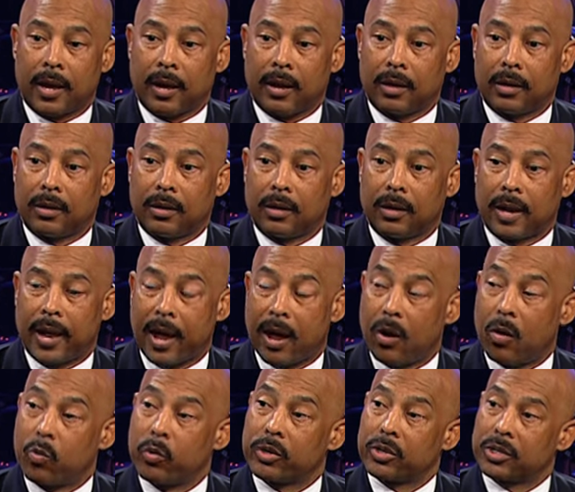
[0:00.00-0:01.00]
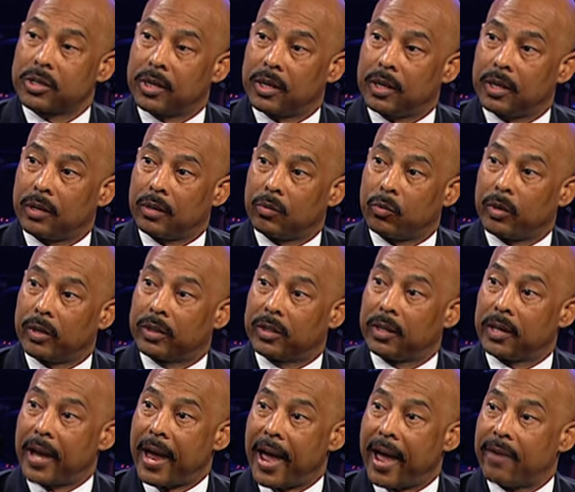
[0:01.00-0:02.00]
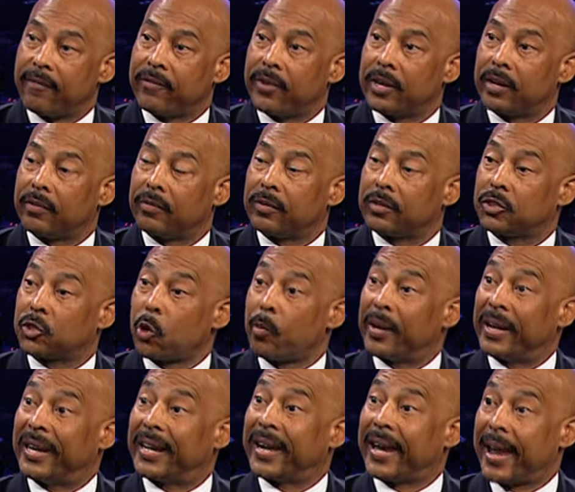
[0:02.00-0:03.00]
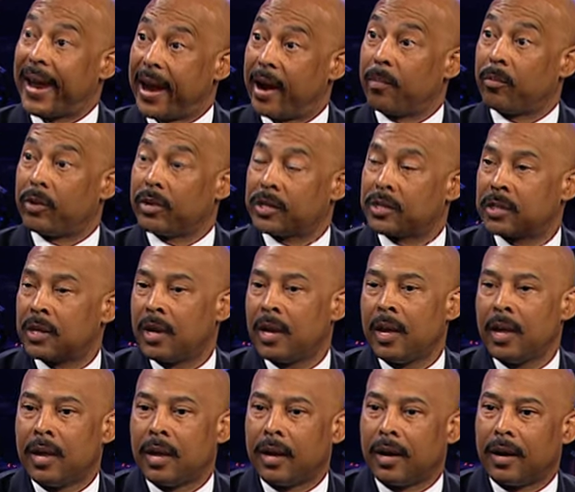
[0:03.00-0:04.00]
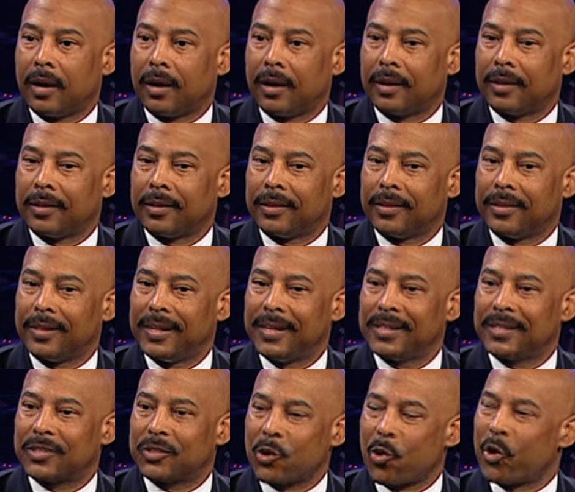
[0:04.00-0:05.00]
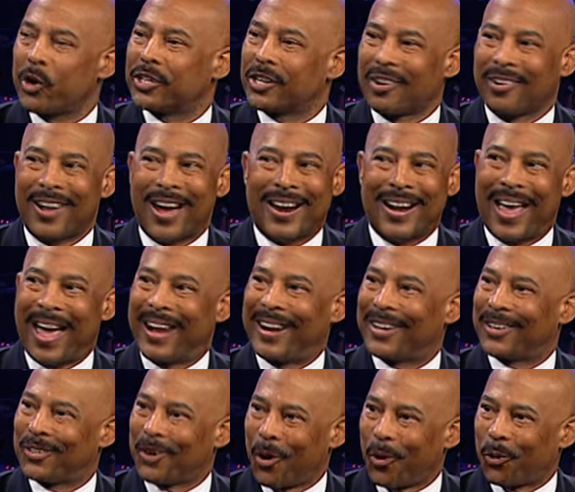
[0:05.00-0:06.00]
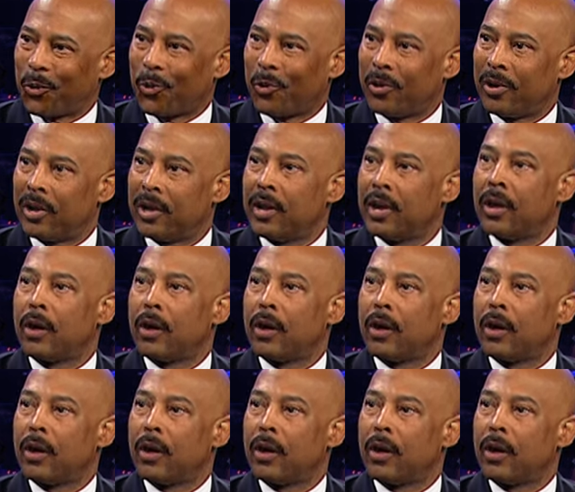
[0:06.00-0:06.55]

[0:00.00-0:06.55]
And now we're seeing with the advent of so many cameras, uh, these stories are not anecdotal.